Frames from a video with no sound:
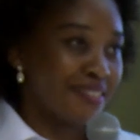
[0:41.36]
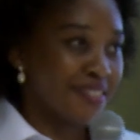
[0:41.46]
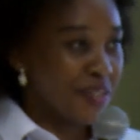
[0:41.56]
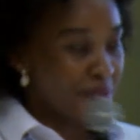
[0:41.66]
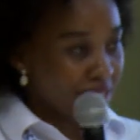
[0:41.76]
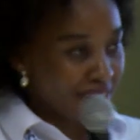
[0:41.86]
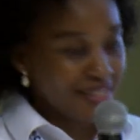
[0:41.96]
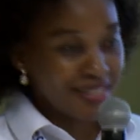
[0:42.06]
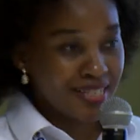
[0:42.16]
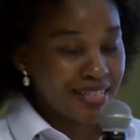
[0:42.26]
just to set
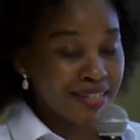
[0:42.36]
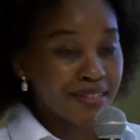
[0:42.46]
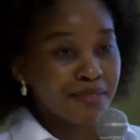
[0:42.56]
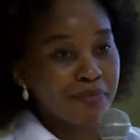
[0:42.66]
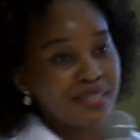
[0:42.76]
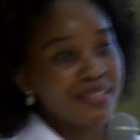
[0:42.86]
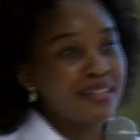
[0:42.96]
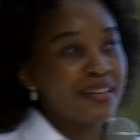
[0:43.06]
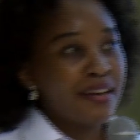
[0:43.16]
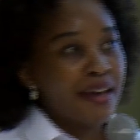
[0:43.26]
the scene a little bit.
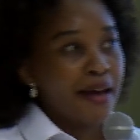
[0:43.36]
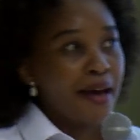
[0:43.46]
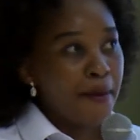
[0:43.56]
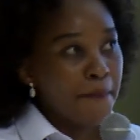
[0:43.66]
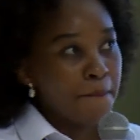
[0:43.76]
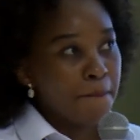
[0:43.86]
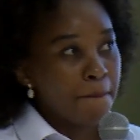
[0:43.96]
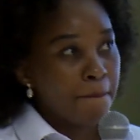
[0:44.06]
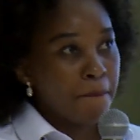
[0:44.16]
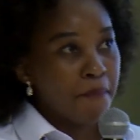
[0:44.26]

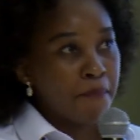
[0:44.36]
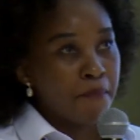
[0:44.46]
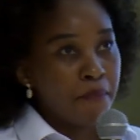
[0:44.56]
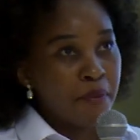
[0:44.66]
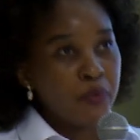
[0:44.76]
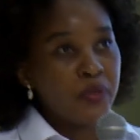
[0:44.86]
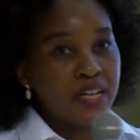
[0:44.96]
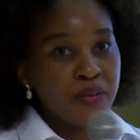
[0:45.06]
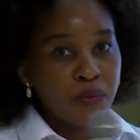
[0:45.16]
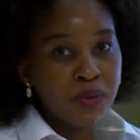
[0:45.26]
But we
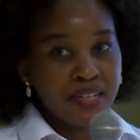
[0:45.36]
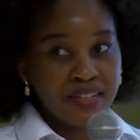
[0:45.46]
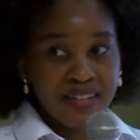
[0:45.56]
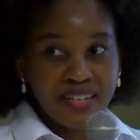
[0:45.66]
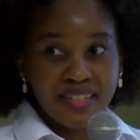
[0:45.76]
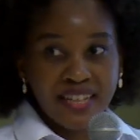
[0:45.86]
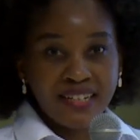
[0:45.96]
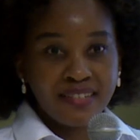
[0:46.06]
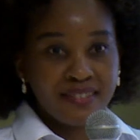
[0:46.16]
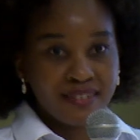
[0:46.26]
can all agree
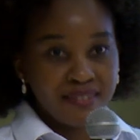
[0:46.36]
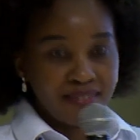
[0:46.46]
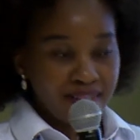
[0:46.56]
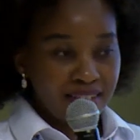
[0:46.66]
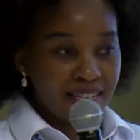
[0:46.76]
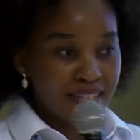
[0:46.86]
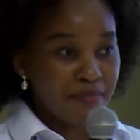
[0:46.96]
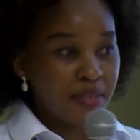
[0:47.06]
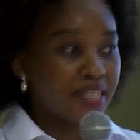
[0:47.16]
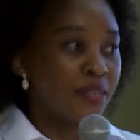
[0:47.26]
that it
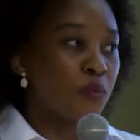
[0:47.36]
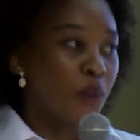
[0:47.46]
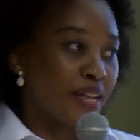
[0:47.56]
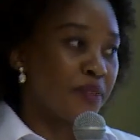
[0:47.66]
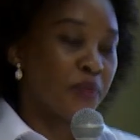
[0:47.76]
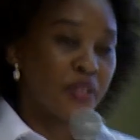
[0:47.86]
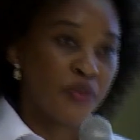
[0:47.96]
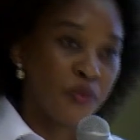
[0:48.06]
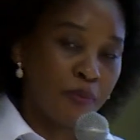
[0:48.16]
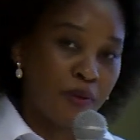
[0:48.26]
doesn't matter when we
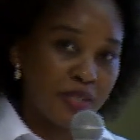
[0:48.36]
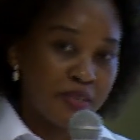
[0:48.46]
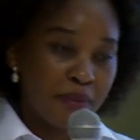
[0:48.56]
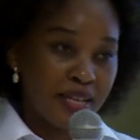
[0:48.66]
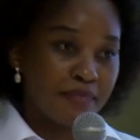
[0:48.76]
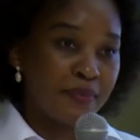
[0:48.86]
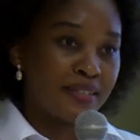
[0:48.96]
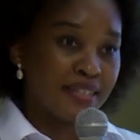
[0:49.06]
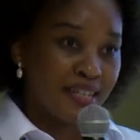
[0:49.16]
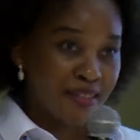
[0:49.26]
knew about space, but
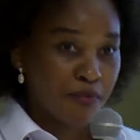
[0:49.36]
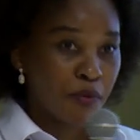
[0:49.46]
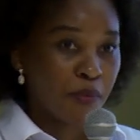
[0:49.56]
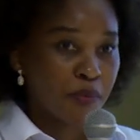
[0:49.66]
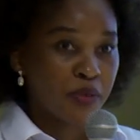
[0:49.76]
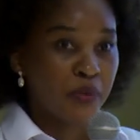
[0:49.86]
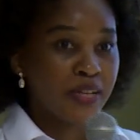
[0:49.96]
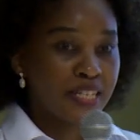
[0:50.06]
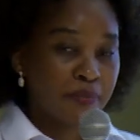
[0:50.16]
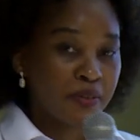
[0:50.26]
at the moment we're
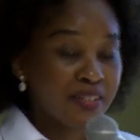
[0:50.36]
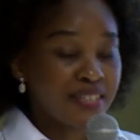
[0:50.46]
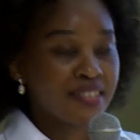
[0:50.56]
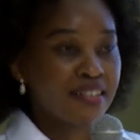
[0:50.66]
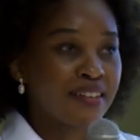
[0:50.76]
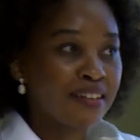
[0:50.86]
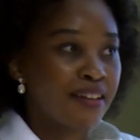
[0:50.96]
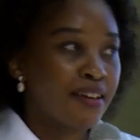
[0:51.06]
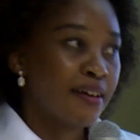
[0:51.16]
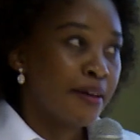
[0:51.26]
experiencing
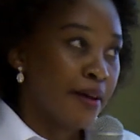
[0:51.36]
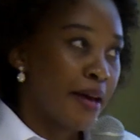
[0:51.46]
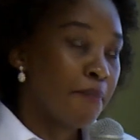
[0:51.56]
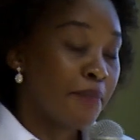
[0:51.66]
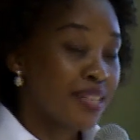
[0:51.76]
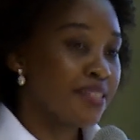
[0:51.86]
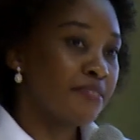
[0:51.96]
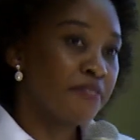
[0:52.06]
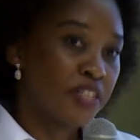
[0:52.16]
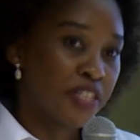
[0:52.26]
a
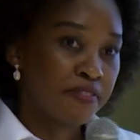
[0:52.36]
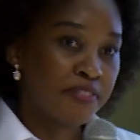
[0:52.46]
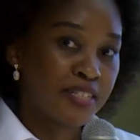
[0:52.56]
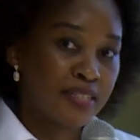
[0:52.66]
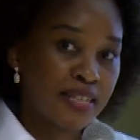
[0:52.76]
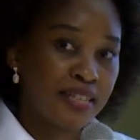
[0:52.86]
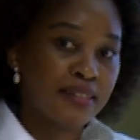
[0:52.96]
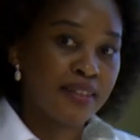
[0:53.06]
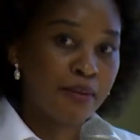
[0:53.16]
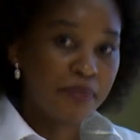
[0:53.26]
massive shift
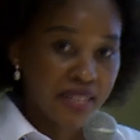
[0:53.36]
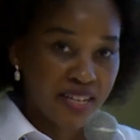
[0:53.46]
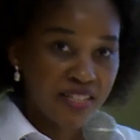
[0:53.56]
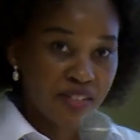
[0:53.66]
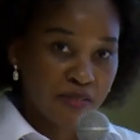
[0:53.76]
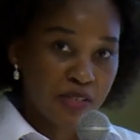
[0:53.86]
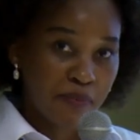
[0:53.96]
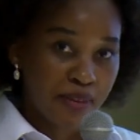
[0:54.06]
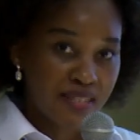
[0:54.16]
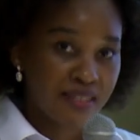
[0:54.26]
in the application of
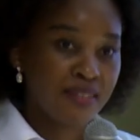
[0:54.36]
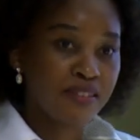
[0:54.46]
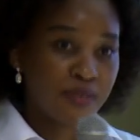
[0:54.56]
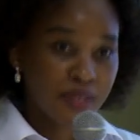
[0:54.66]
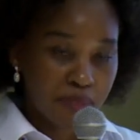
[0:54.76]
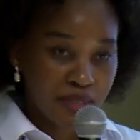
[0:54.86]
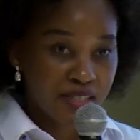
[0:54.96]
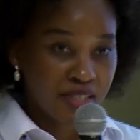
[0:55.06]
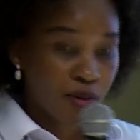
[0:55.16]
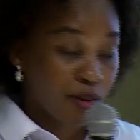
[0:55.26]
space and the
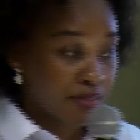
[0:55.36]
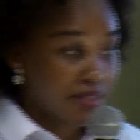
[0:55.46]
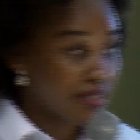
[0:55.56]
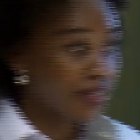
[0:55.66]
usability of it.